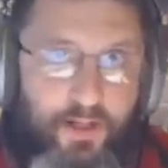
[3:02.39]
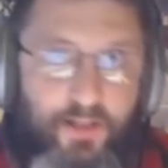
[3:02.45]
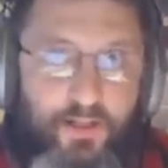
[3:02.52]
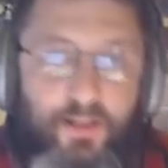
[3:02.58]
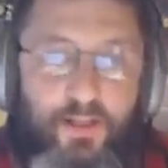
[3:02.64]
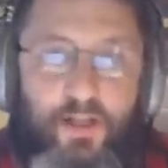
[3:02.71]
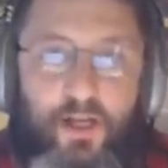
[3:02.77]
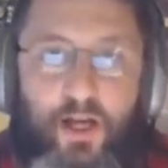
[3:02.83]
all
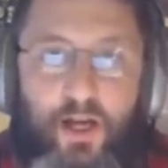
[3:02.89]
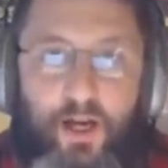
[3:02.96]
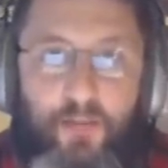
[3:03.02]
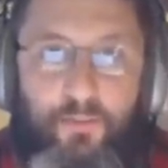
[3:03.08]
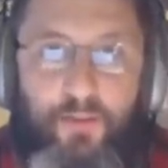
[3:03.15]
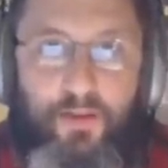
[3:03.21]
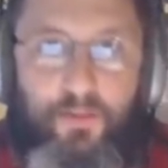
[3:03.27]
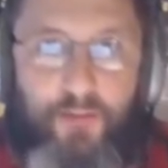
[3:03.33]
right?
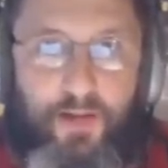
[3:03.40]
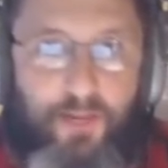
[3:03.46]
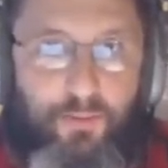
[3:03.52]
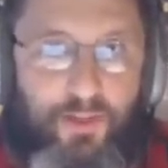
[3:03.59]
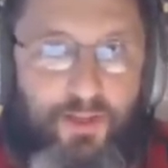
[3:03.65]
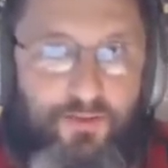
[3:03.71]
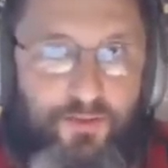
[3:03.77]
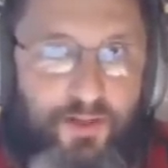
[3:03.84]
The
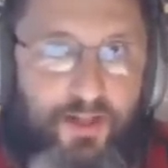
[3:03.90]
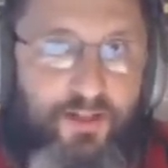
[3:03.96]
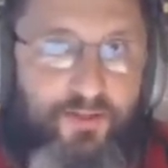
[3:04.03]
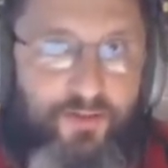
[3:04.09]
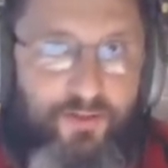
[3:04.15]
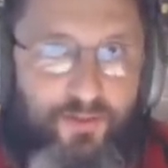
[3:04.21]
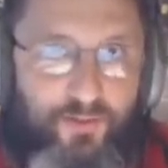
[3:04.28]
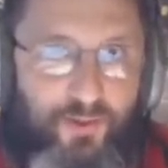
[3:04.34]
Bible gives
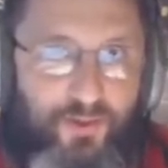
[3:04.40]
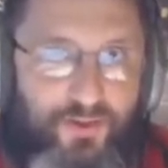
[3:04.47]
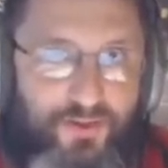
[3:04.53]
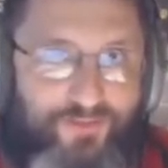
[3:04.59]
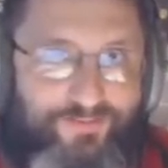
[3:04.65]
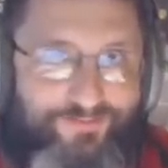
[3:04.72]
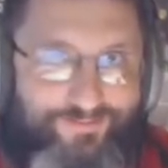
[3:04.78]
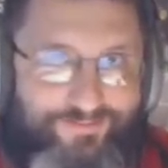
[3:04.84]
grounds for
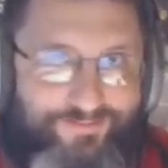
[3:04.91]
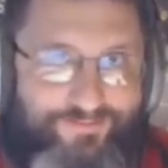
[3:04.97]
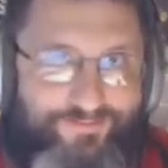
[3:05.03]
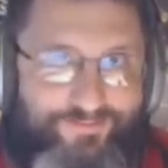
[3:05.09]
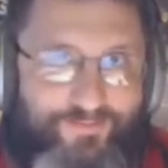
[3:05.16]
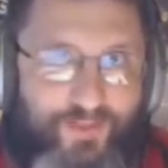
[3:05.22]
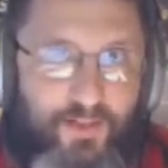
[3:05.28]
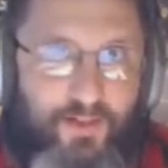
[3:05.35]
divorce,
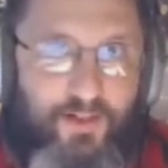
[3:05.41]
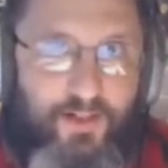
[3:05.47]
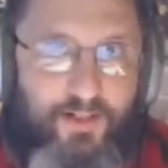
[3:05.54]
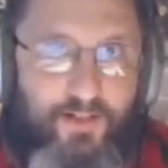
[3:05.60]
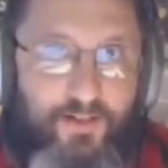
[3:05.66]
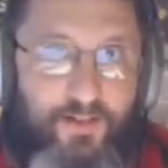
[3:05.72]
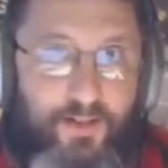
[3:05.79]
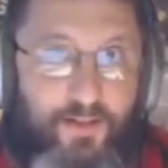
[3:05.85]

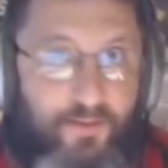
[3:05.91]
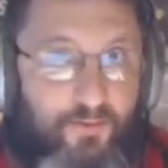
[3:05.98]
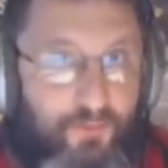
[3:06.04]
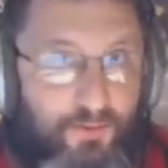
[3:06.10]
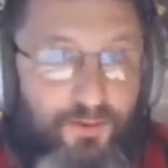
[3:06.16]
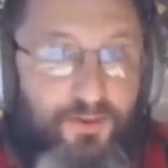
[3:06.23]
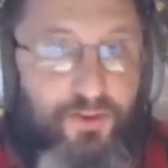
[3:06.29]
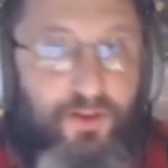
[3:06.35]
all right?
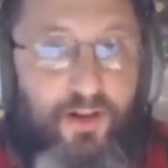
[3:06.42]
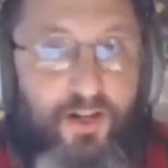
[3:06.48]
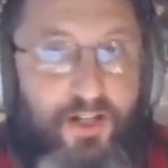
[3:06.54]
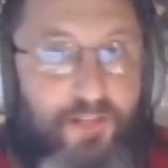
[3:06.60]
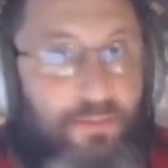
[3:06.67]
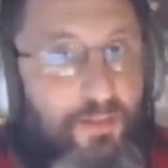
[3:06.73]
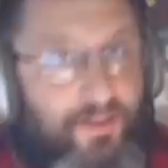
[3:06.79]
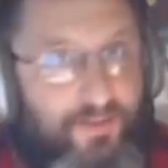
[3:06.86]
Real
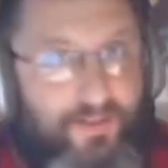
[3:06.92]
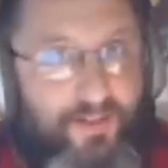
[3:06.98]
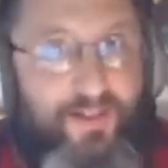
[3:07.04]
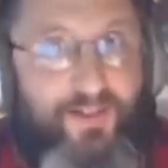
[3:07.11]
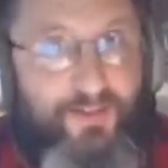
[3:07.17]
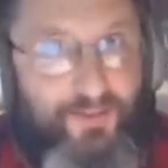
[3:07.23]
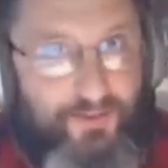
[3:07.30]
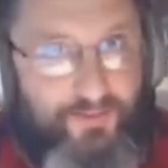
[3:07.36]
sorry, but it
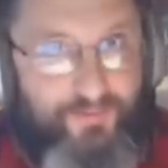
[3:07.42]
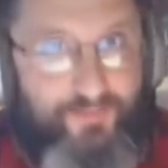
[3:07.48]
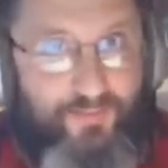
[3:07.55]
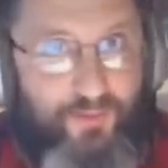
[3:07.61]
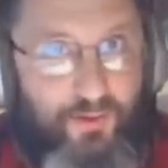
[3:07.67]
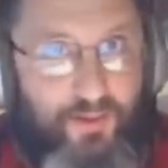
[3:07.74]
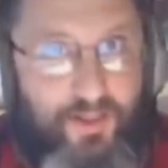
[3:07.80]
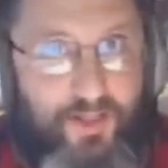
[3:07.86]
does,
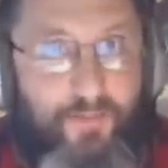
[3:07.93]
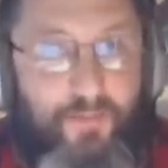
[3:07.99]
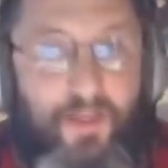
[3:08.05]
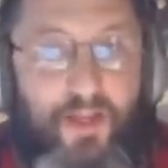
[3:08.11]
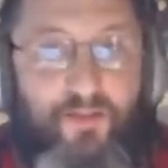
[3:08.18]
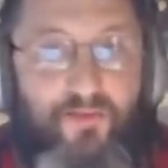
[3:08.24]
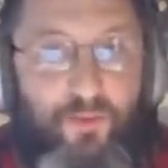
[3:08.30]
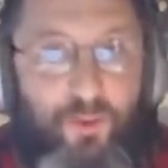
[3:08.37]
okay?
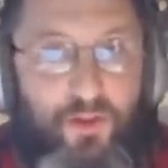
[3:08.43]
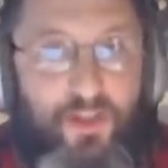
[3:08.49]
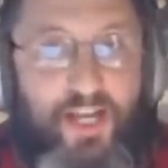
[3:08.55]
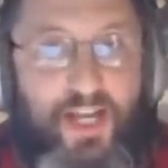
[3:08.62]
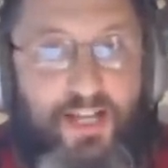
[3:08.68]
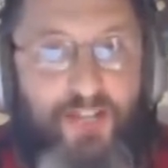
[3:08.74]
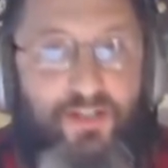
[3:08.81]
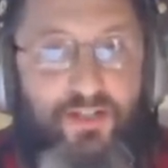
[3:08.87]

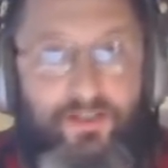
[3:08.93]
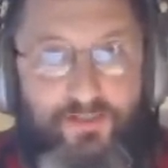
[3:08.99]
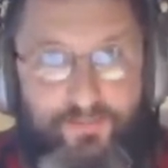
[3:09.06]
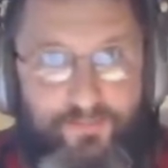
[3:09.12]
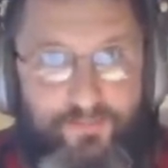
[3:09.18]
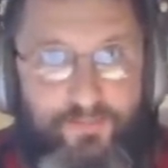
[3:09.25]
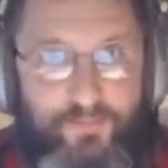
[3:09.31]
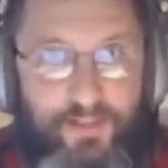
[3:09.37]
Fornication
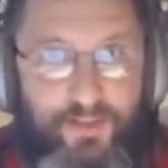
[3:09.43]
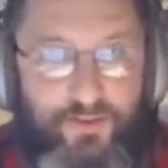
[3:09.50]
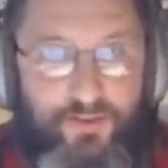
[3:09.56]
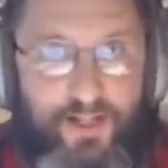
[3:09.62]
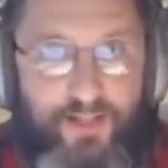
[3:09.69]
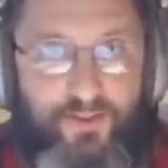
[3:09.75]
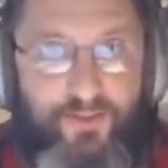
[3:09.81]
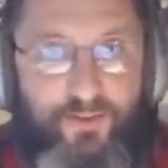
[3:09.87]
is
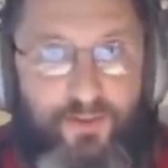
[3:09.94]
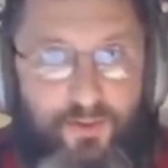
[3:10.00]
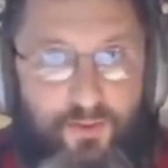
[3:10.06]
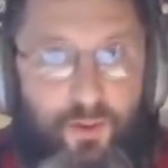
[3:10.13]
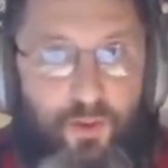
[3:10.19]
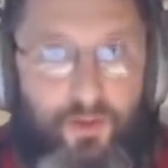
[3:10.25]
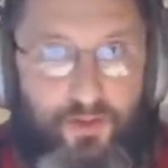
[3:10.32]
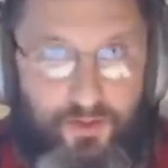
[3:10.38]
grounds for
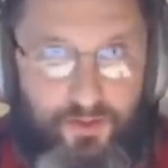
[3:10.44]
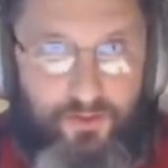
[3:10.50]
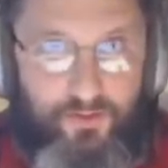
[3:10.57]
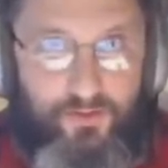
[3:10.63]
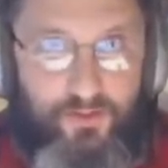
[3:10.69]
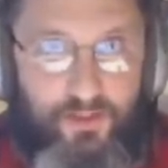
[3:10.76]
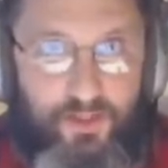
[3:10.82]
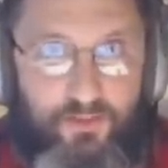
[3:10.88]

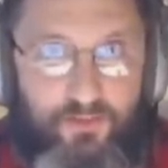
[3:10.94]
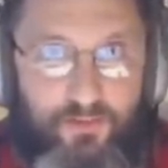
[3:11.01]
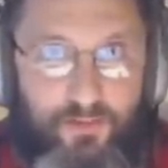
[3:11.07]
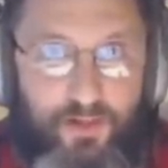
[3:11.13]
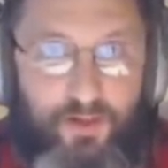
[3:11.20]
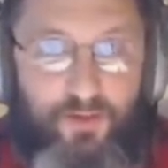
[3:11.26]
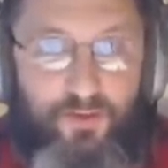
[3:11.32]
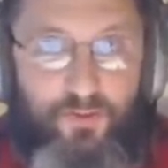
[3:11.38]
divorce.
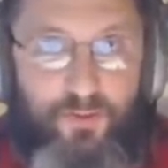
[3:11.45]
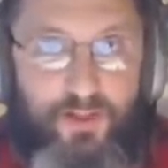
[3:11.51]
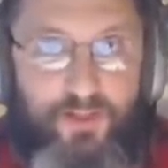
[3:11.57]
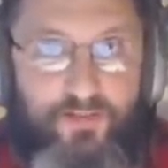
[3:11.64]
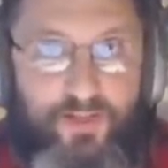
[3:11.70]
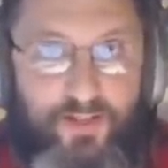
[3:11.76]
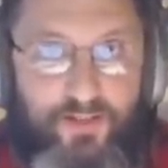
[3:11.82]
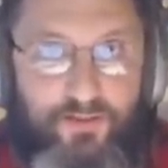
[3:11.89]
Romero's
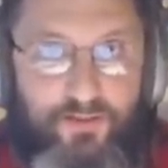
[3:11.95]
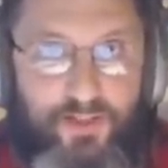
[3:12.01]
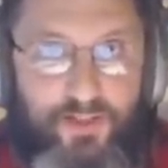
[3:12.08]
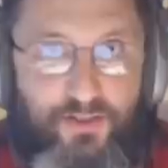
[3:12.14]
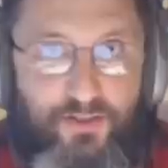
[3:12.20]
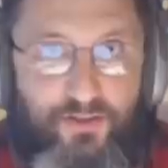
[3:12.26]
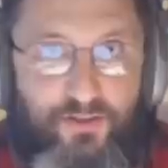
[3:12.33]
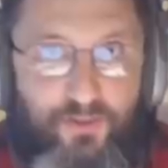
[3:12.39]
wife has a
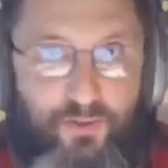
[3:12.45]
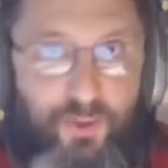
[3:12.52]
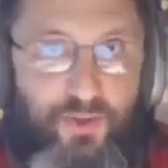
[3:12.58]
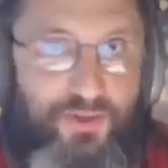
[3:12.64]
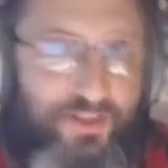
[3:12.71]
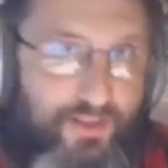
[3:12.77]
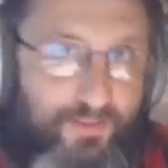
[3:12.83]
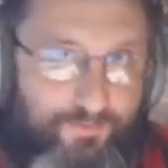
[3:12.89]
right to
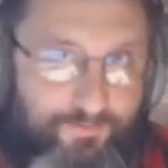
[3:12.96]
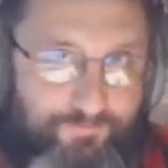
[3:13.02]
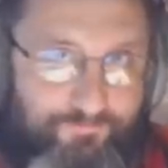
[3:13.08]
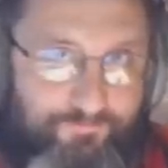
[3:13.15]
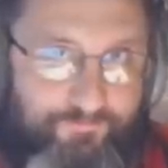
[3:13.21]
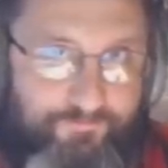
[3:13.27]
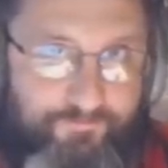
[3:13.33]
divorce him.